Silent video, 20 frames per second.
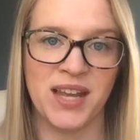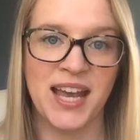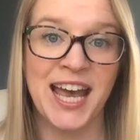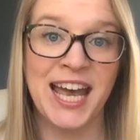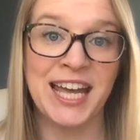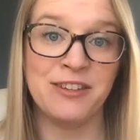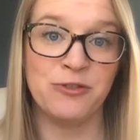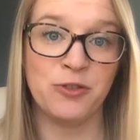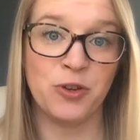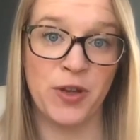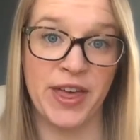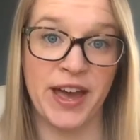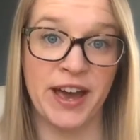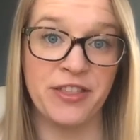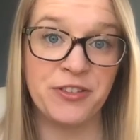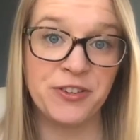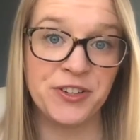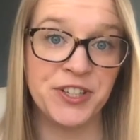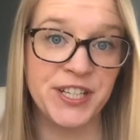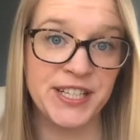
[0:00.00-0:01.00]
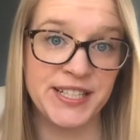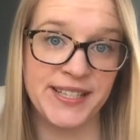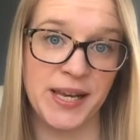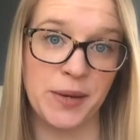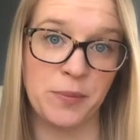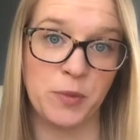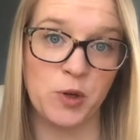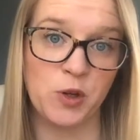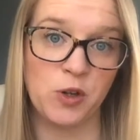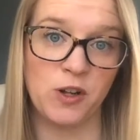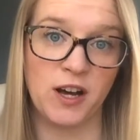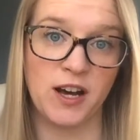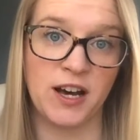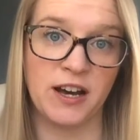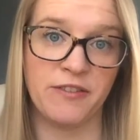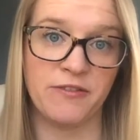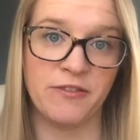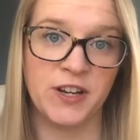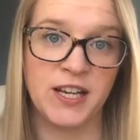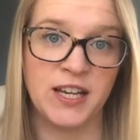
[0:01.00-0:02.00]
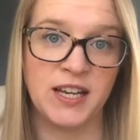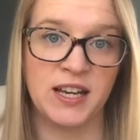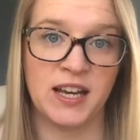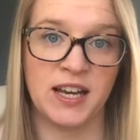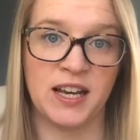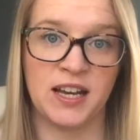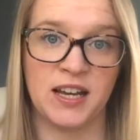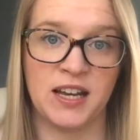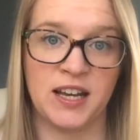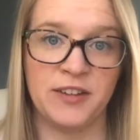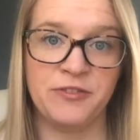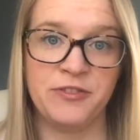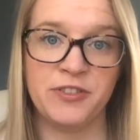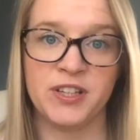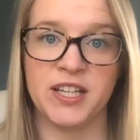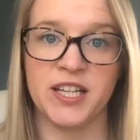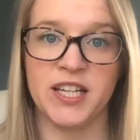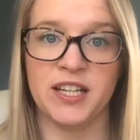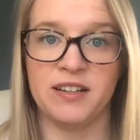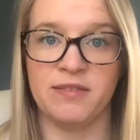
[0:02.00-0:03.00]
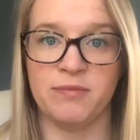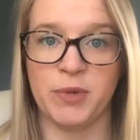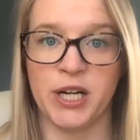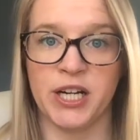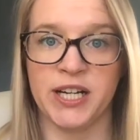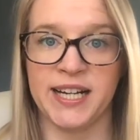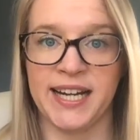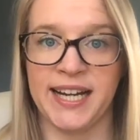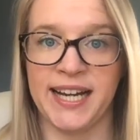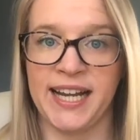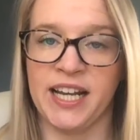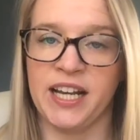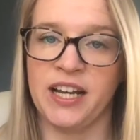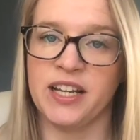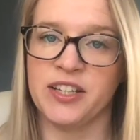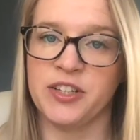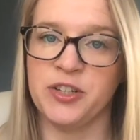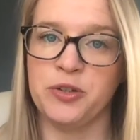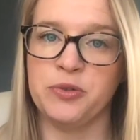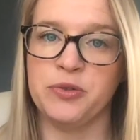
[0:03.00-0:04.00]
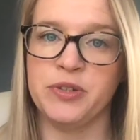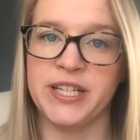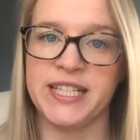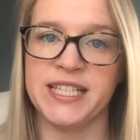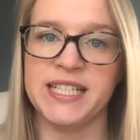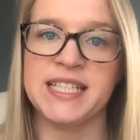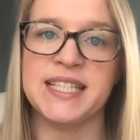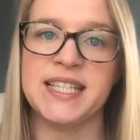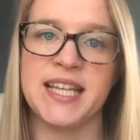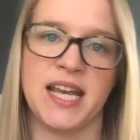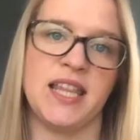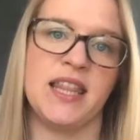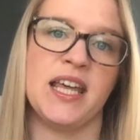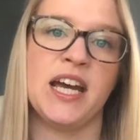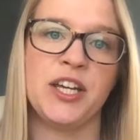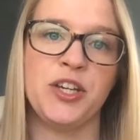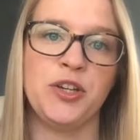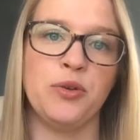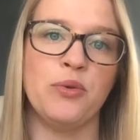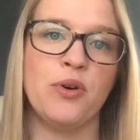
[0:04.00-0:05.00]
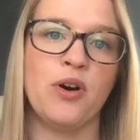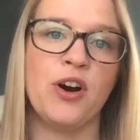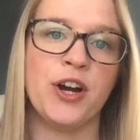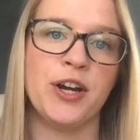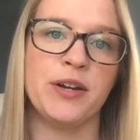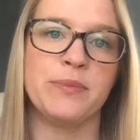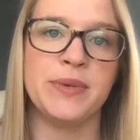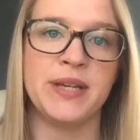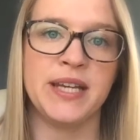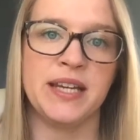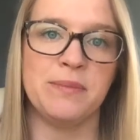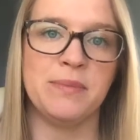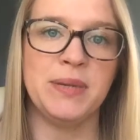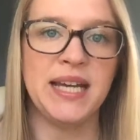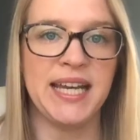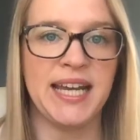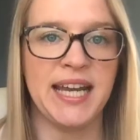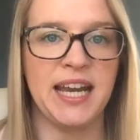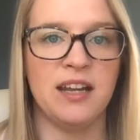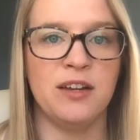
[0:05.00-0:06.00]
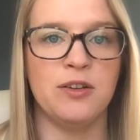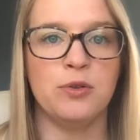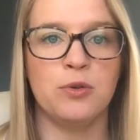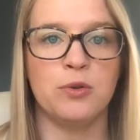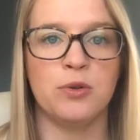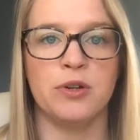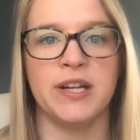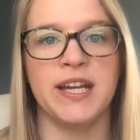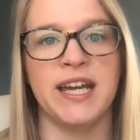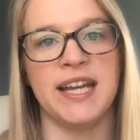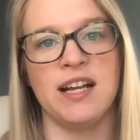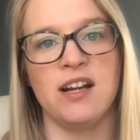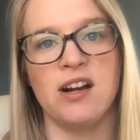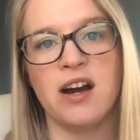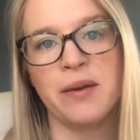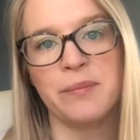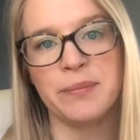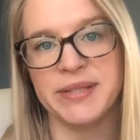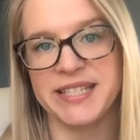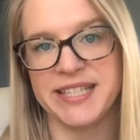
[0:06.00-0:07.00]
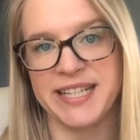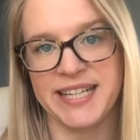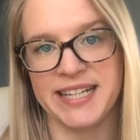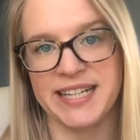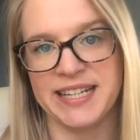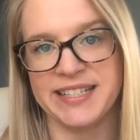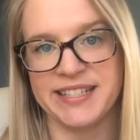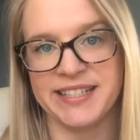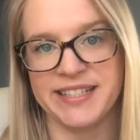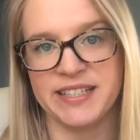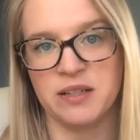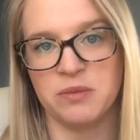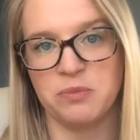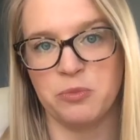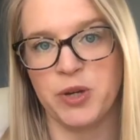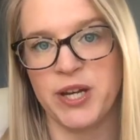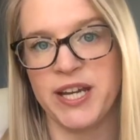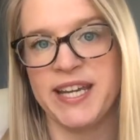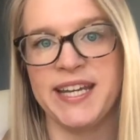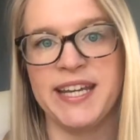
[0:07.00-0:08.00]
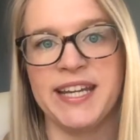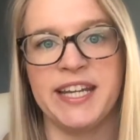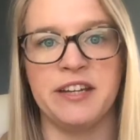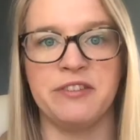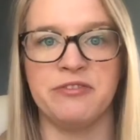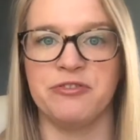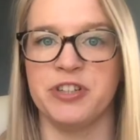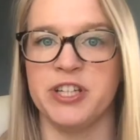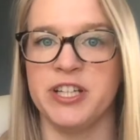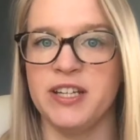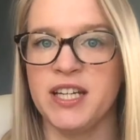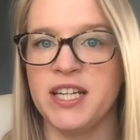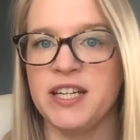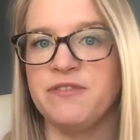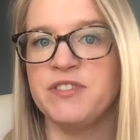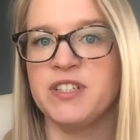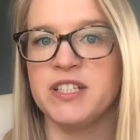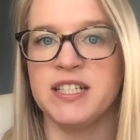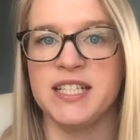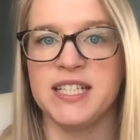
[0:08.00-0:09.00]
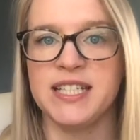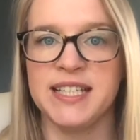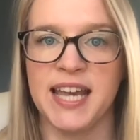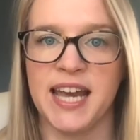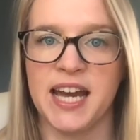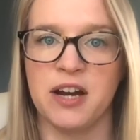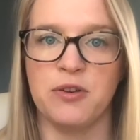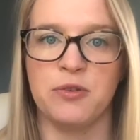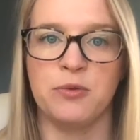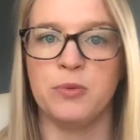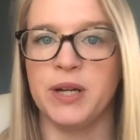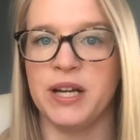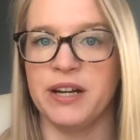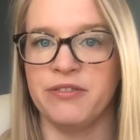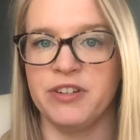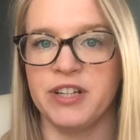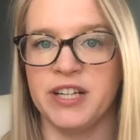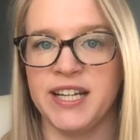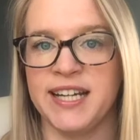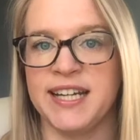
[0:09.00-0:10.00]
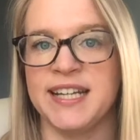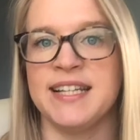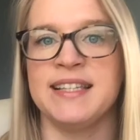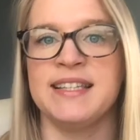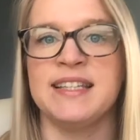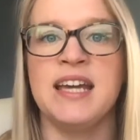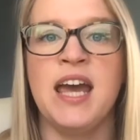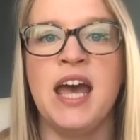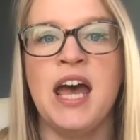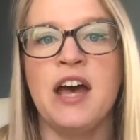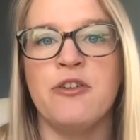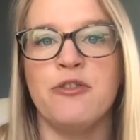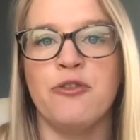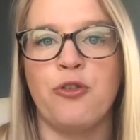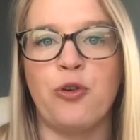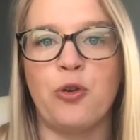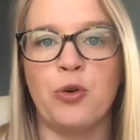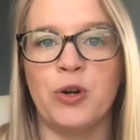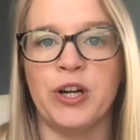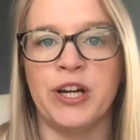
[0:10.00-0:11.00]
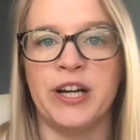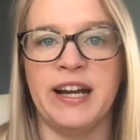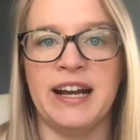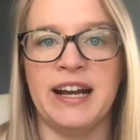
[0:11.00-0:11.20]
And for that third example of affiliate marketing, you need to say that you are being paid or getting compensated in some way, getting a free gift, a discount, whatever it is, for